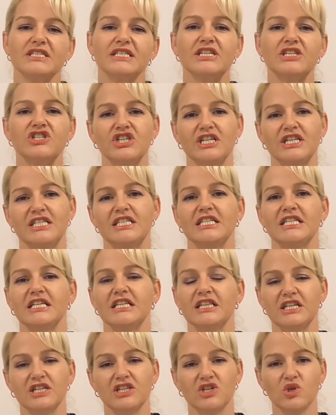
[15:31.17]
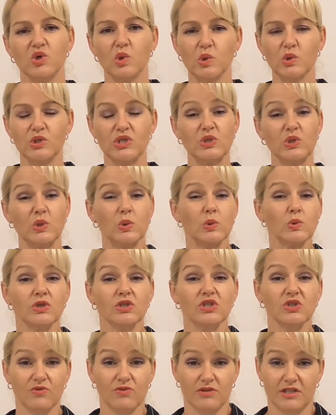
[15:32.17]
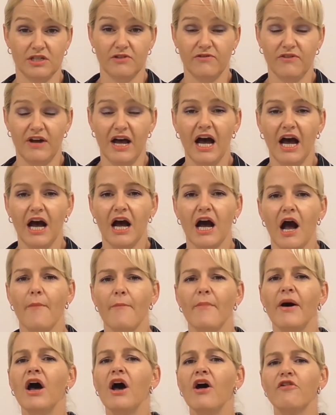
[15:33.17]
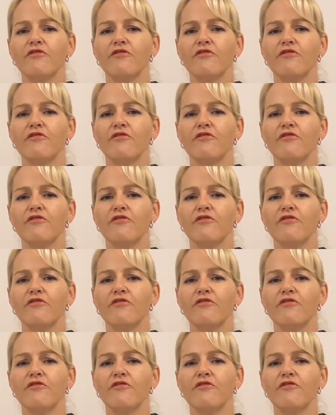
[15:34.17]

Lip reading: suggesting that it causes all sorts of harm,